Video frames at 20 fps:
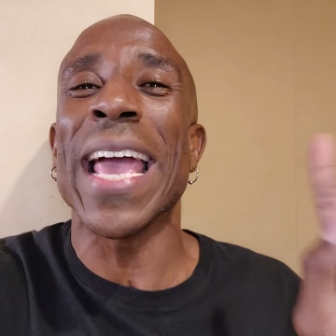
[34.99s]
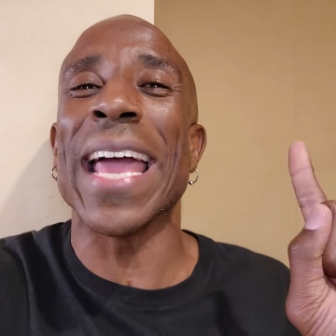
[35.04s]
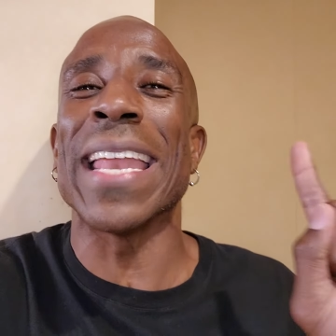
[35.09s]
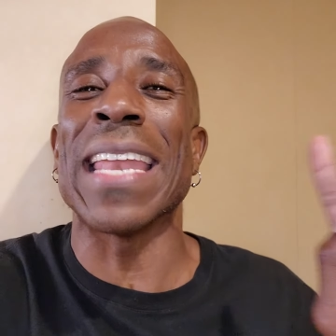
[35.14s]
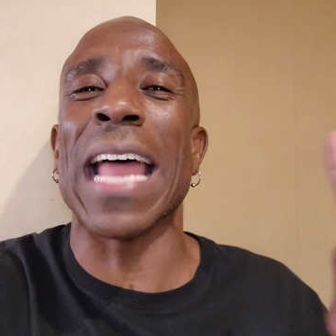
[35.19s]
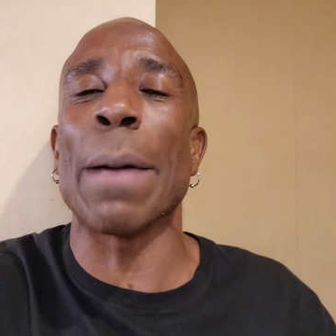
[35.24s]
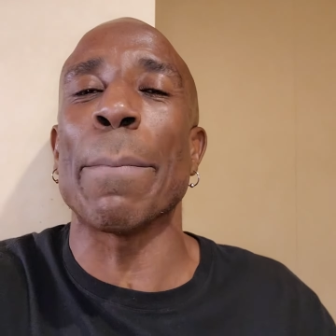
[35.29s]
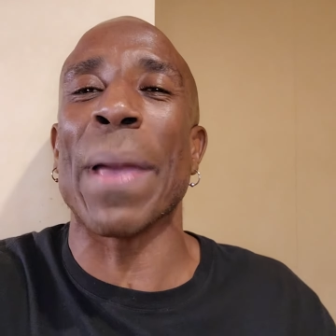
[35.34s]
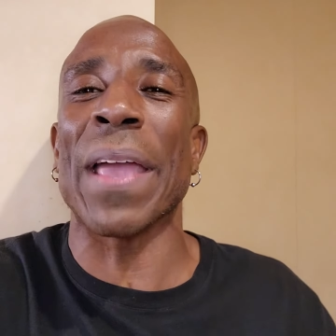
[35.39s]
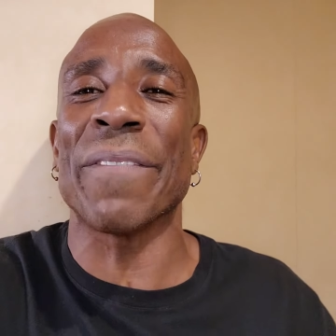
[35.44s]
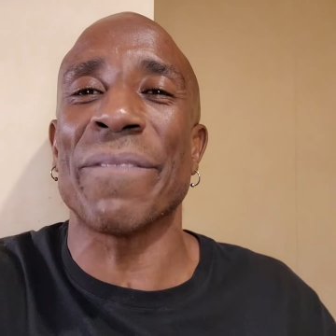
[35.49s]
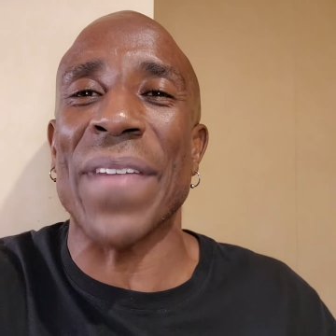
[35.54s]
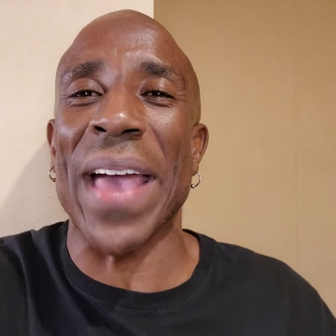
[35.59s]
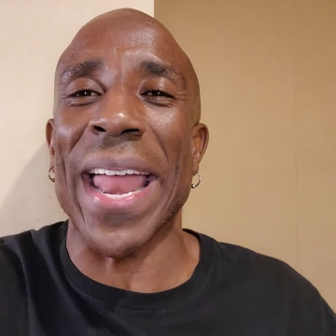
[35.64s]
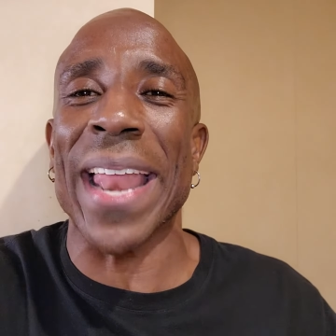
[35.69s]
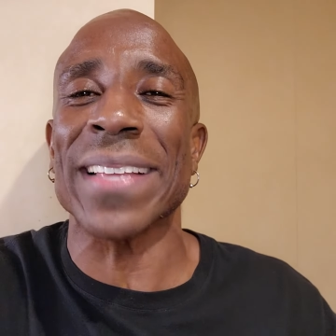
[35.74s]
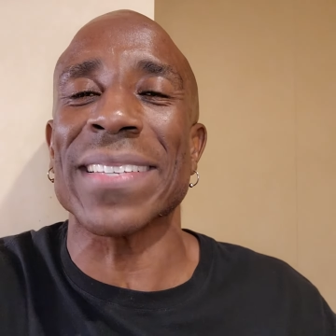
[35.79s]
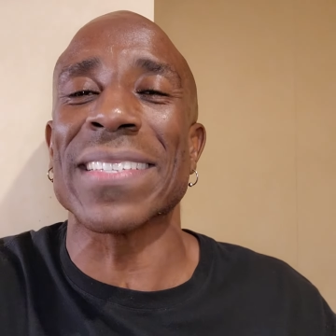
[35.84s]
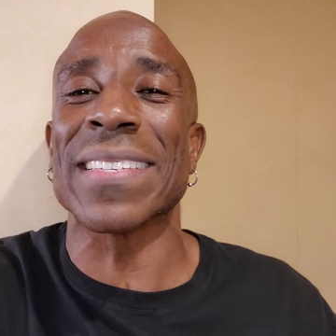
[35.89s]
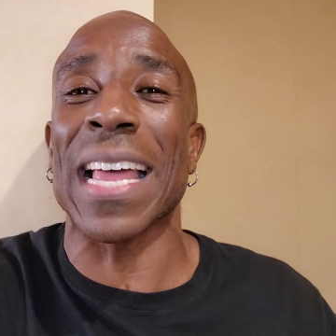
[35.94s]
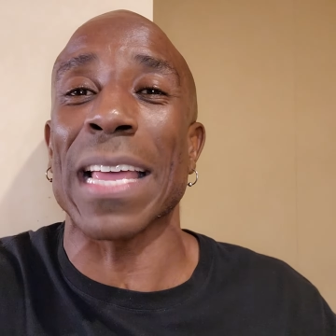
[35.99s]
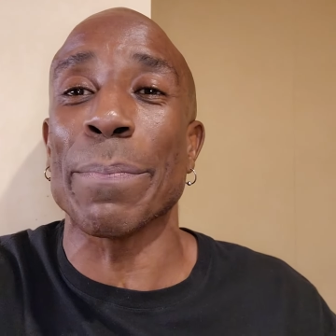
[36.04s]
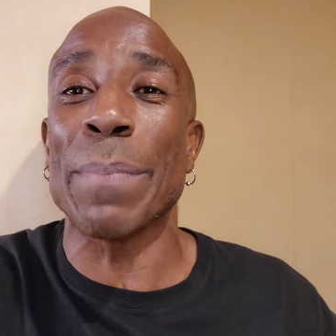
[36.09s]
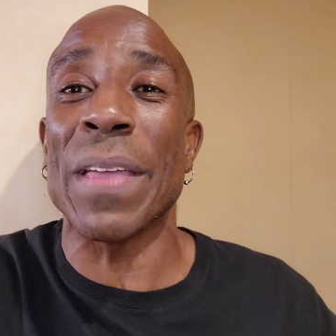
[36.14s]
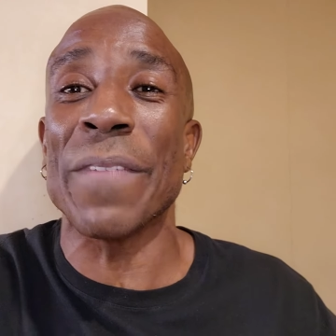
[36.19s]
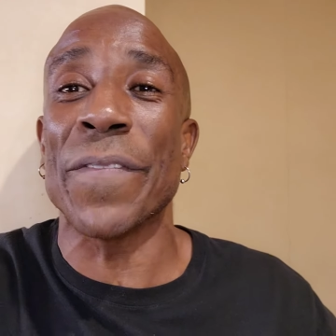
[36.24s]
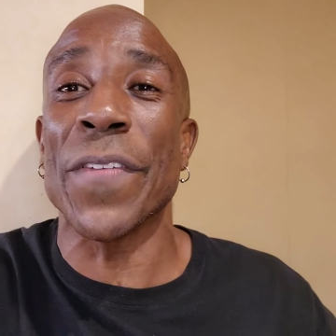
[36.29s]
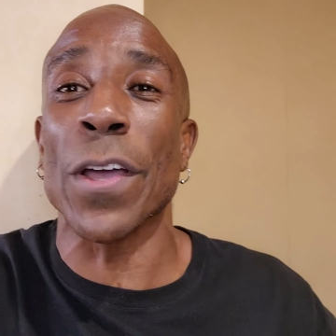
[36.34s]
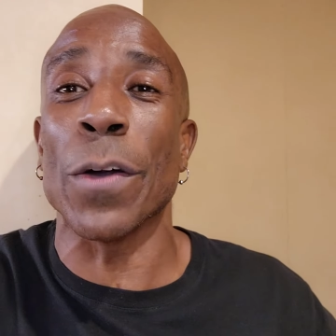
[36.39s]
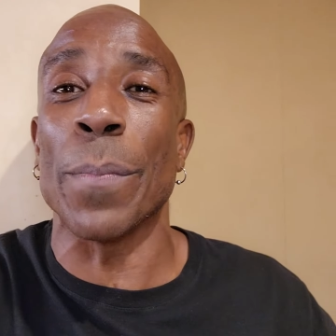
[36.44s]
and not make fasts like
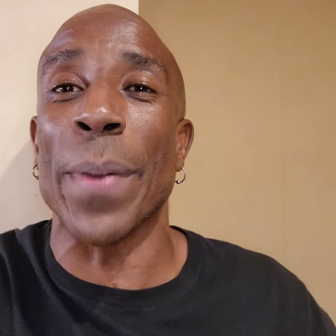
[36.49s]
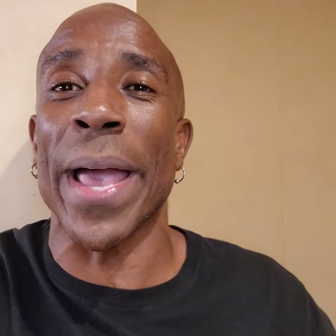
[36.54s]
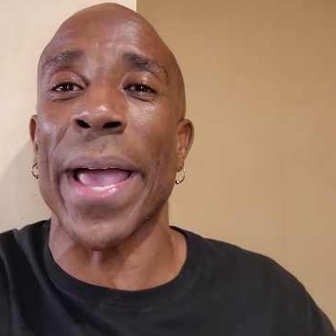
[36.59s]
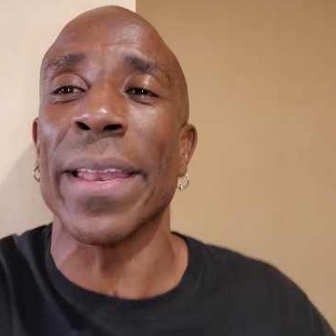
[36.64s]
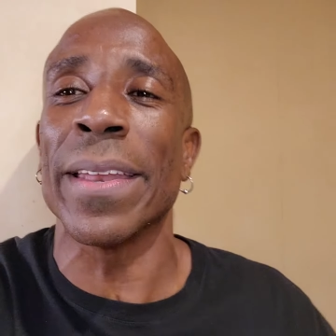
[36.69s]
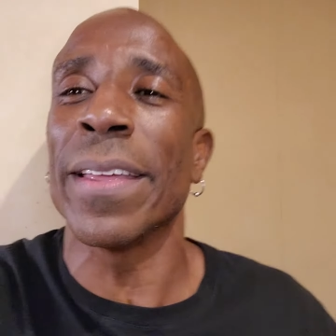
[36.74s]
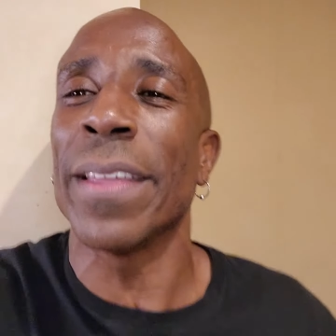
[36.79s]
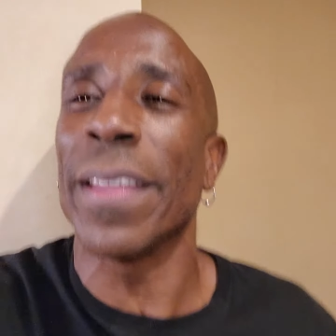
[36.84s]
me feel bad.